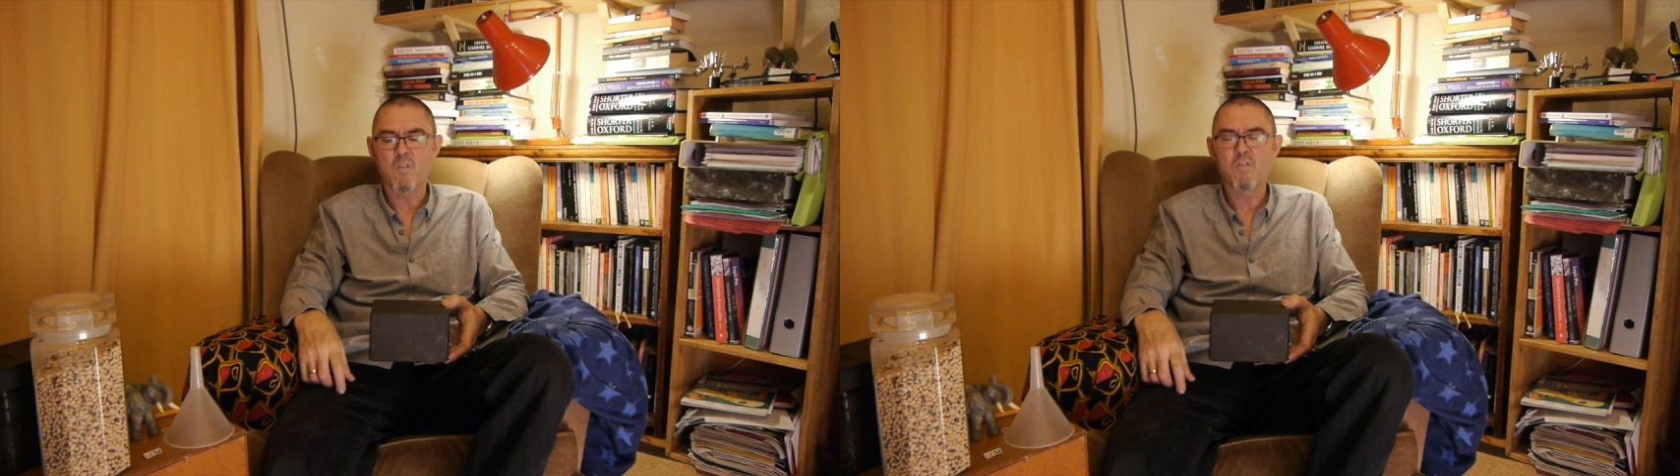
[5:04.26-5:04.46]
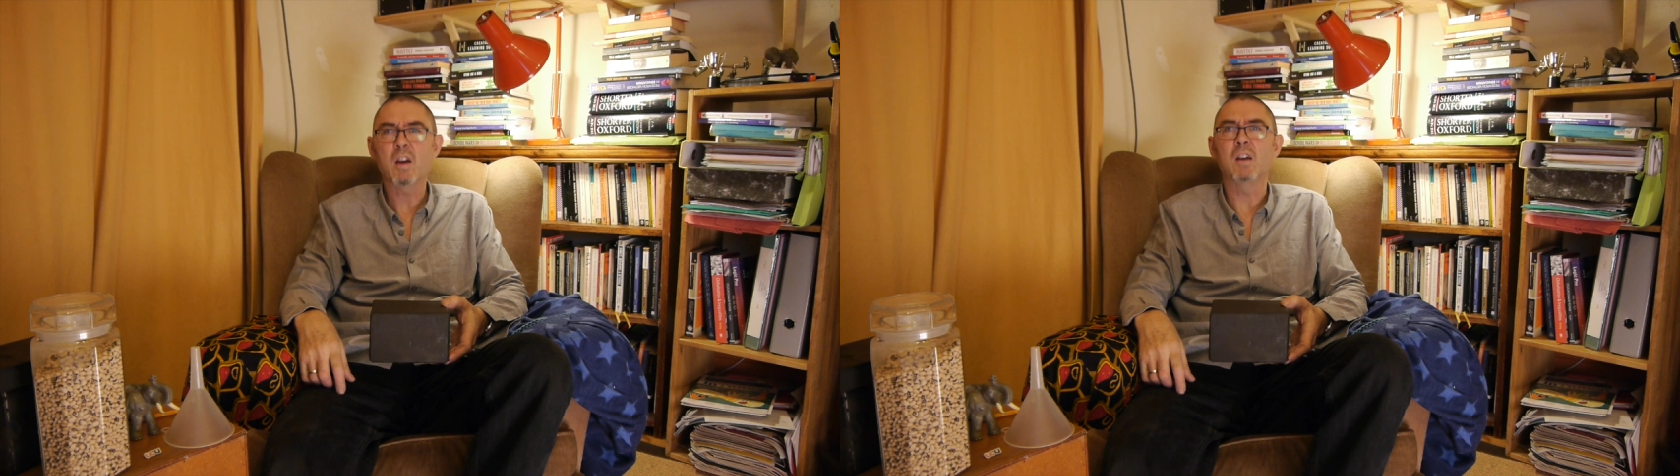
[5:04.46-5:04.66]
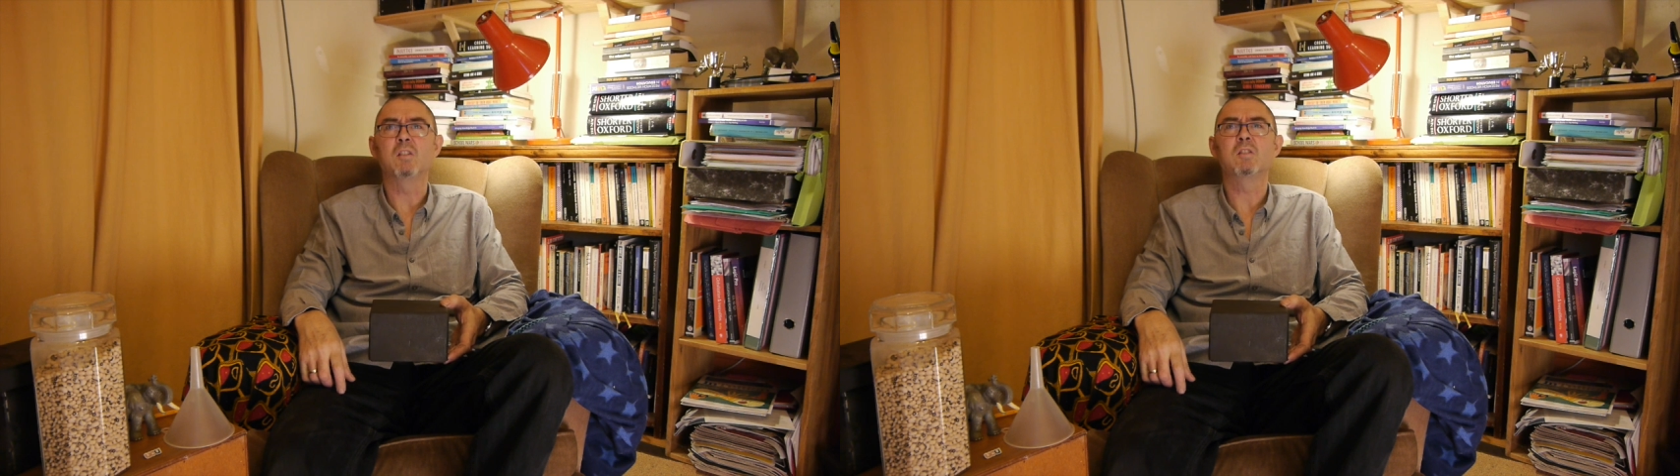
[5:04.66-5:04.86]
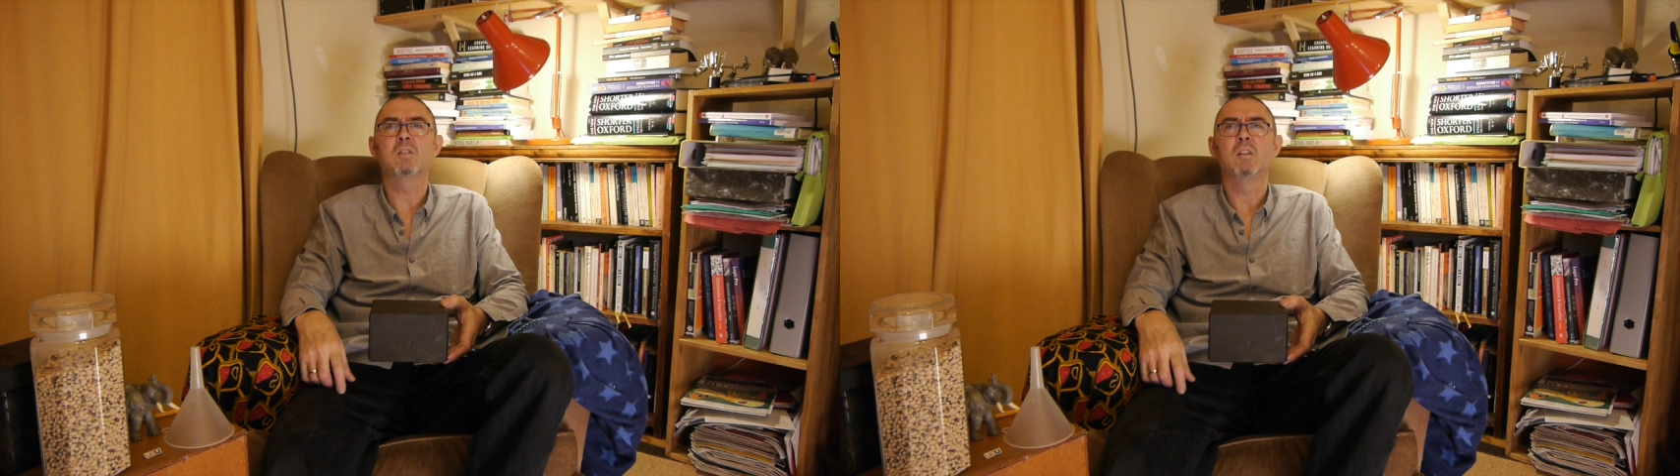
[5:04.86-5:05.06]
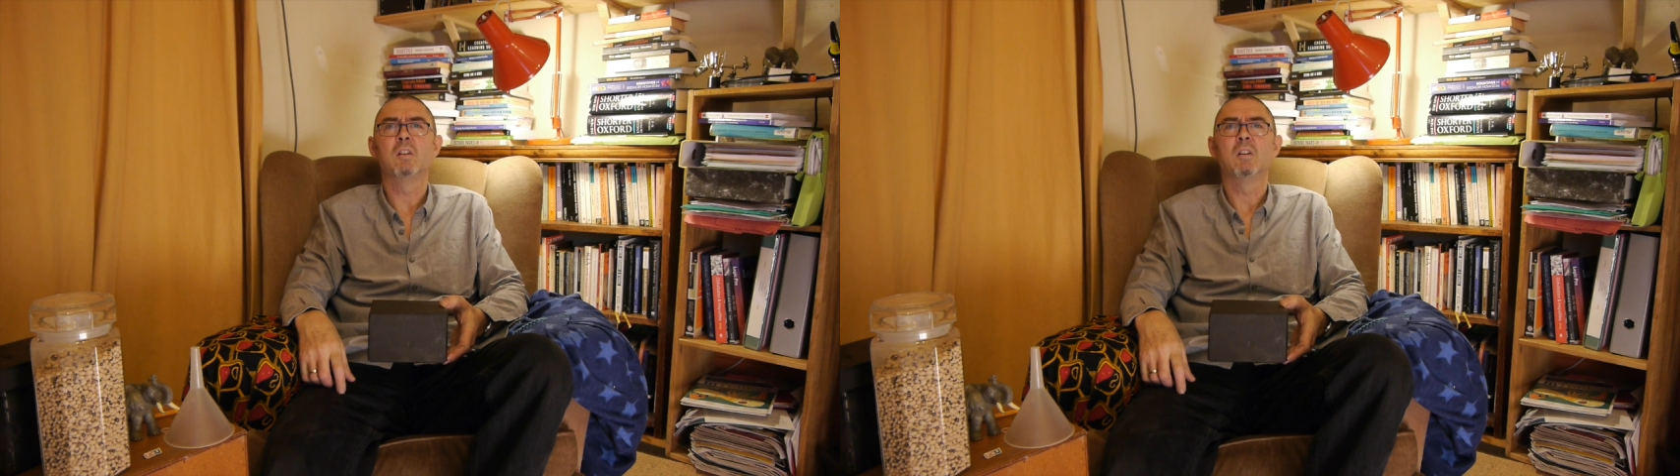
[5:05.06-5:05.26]
figures
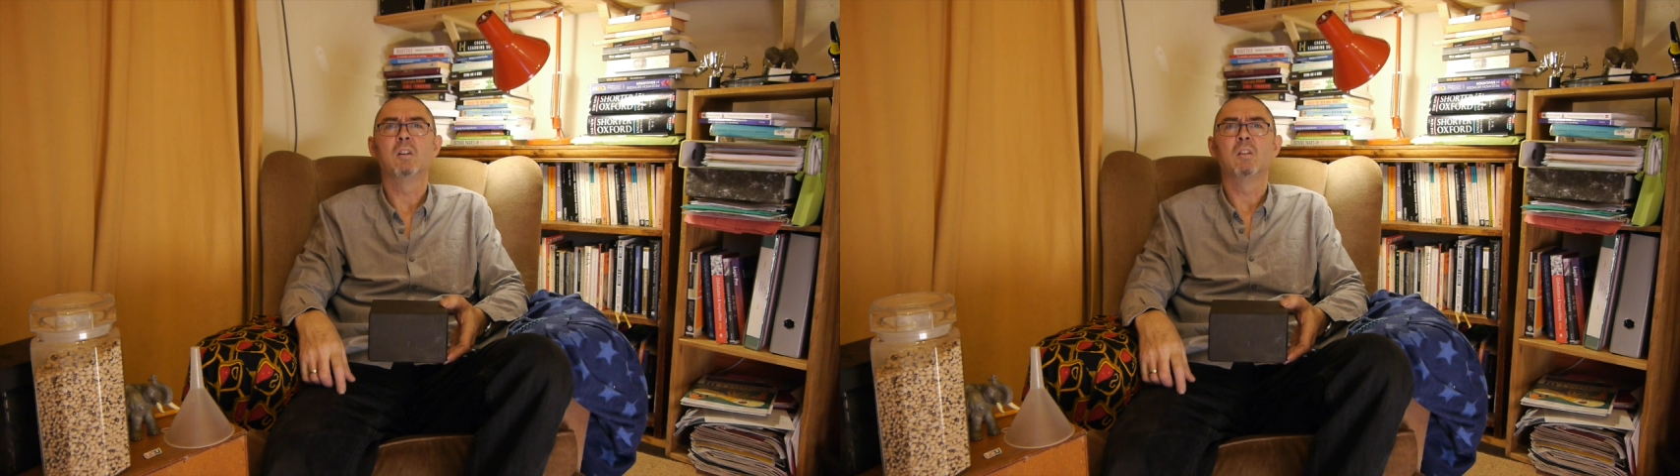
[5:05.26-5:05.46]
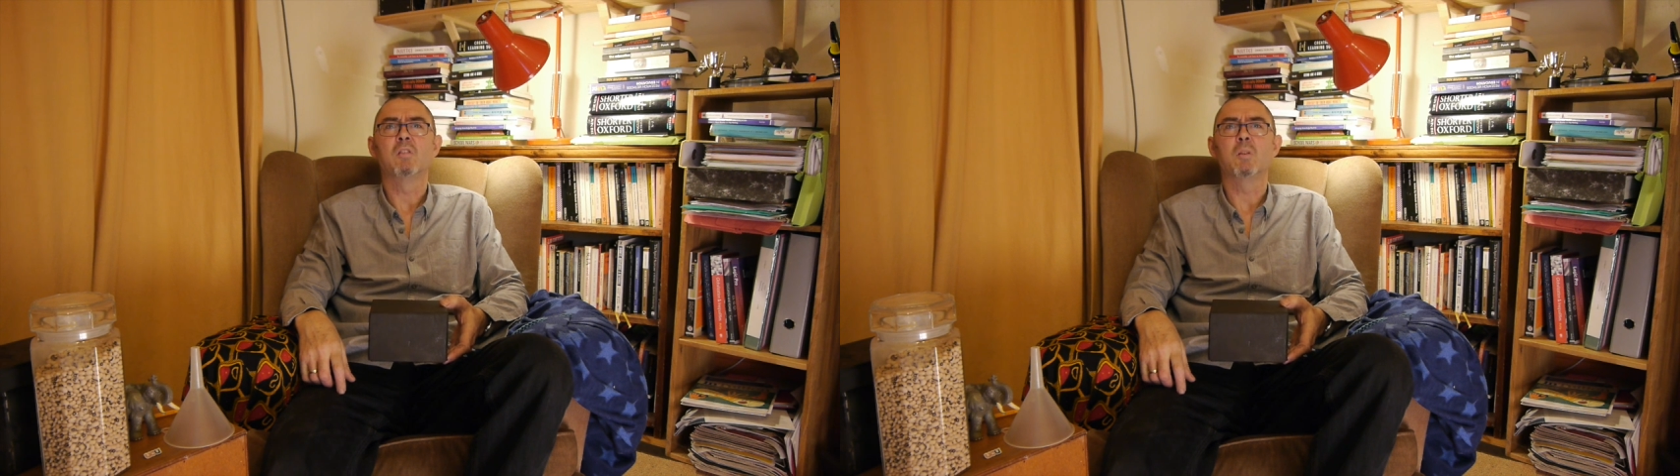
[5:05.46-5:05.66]
for the